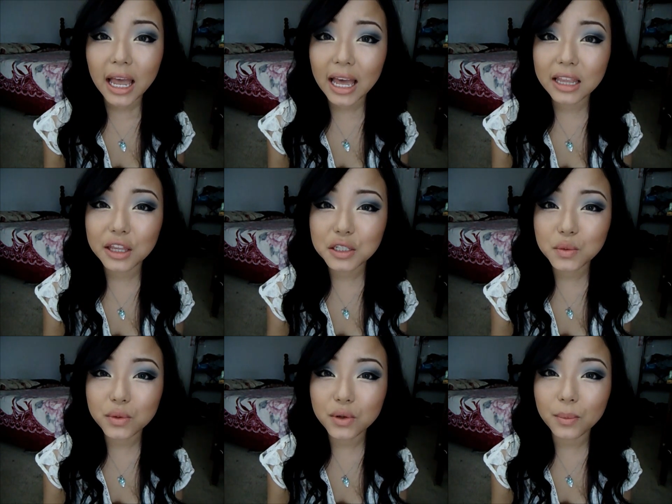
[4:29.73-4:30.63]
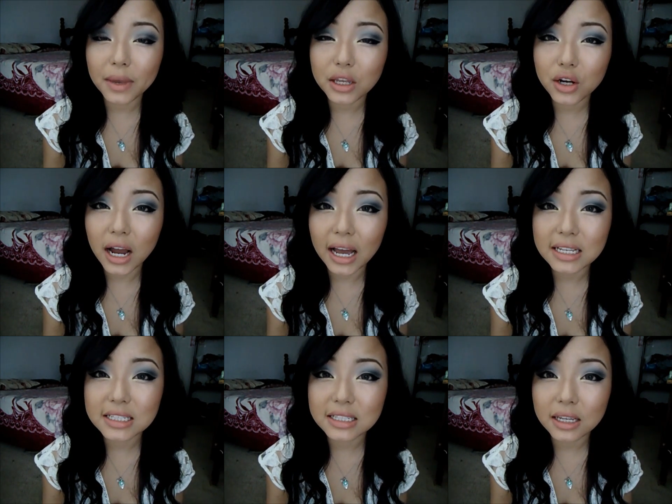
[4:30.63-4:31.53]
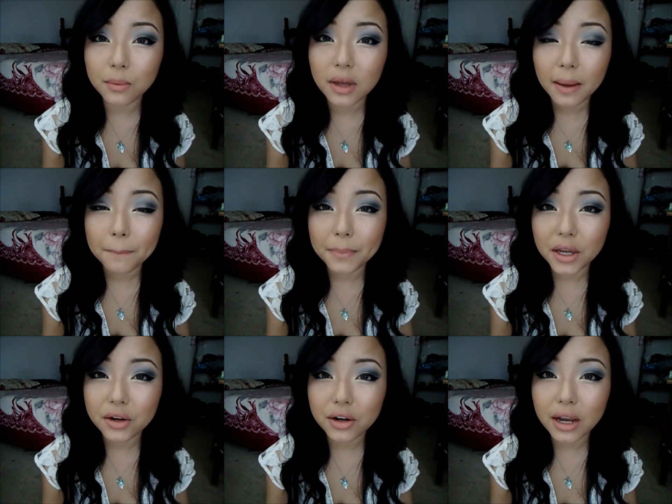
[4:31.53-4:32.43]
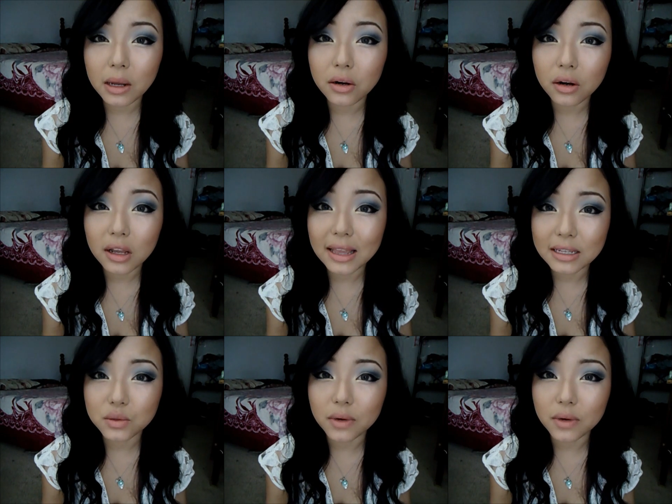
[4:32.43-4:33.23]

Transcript: And this will make your eyes seem bigger and less